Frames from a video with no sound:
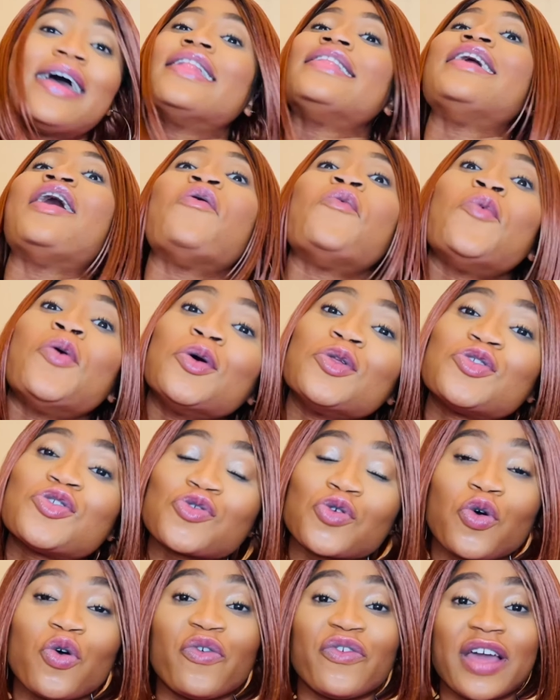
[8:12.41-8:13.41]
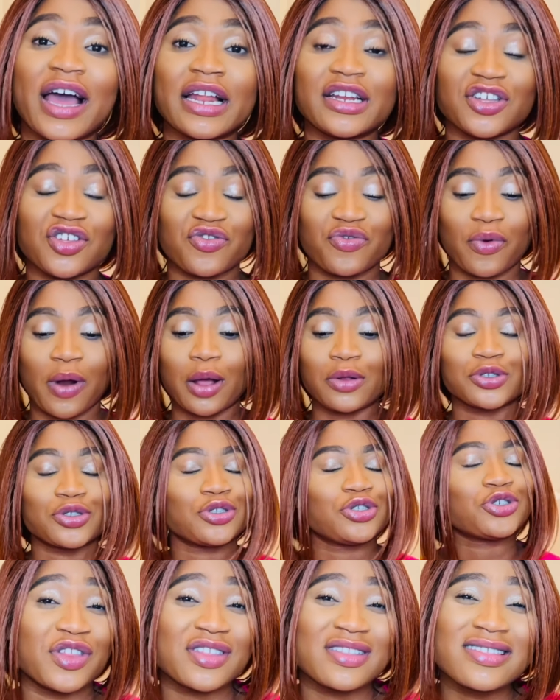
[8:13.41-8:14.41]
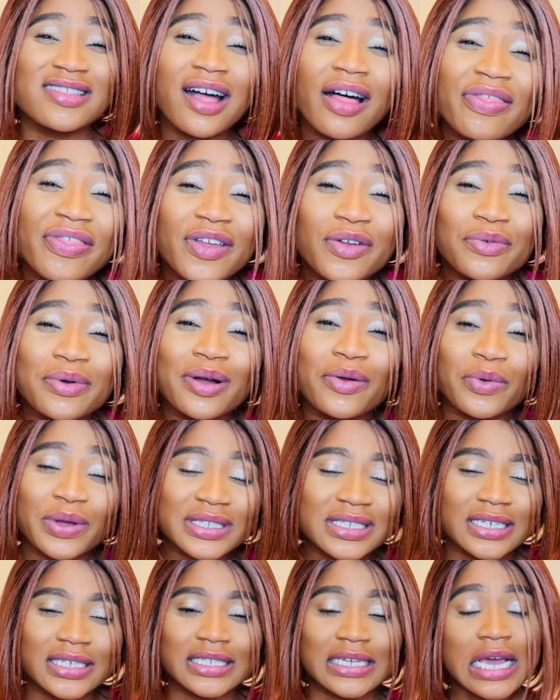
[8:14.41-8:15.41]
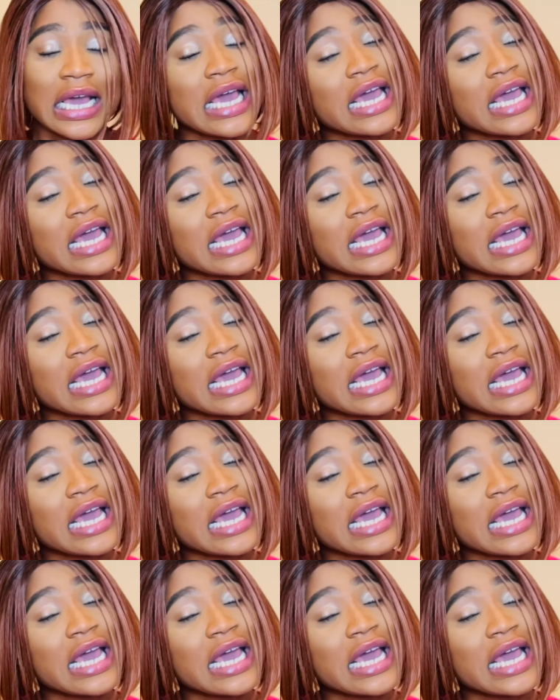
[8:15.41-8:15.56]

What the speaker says: that want to go via this route. There's nothing wrong with it.